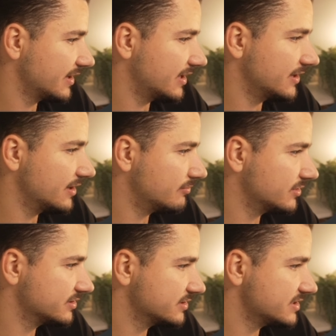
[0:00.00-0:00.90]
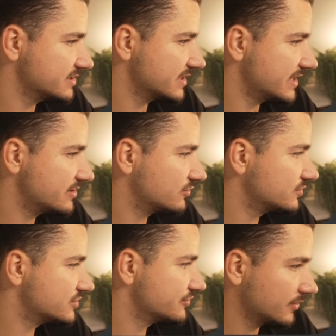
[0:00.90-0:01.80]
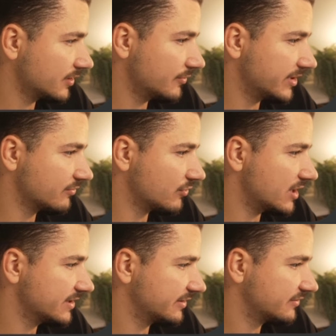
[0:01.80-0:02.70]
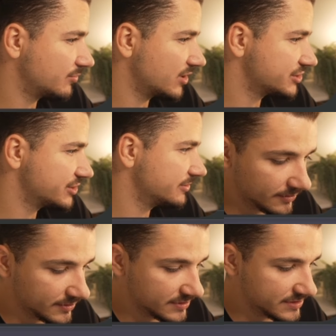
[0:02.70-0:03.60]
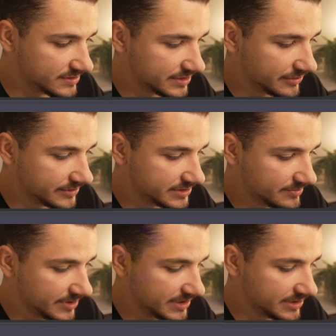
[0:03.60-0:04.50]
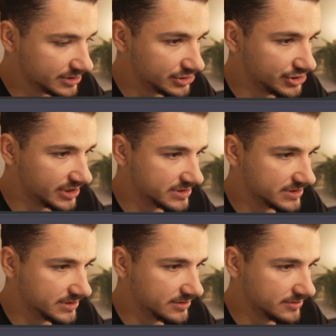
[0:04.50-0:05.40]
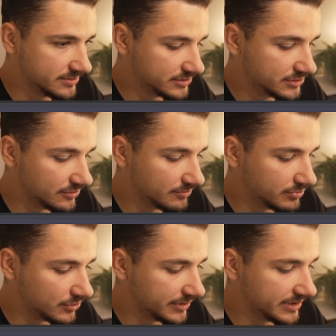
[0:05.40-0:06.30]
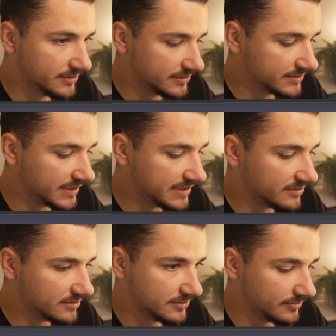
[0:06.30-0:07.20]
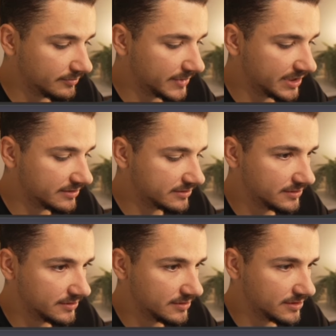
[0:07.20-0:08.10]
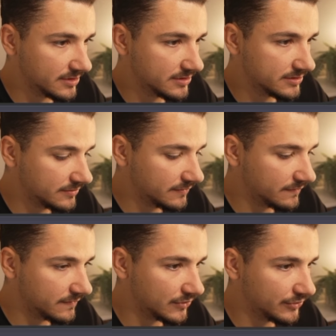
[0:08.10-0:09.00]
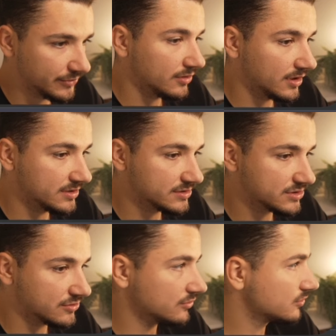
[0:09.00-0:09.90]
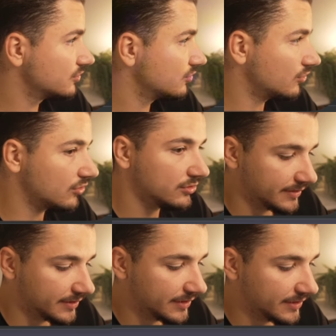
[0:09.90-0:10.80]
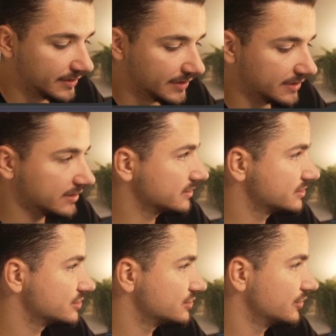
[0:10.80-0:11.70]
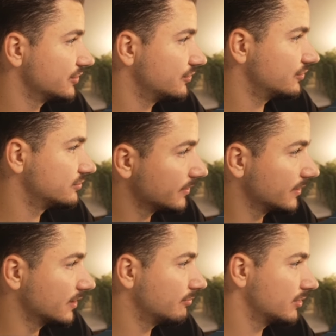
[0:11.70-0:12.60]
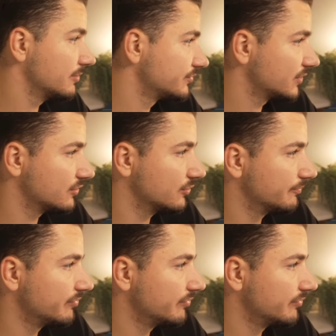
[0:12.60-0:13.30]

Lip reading: Our number is equal to, and we can write an expression. This is going to be JSON.body data, metadata, phone underscore call, and then external number. Cool.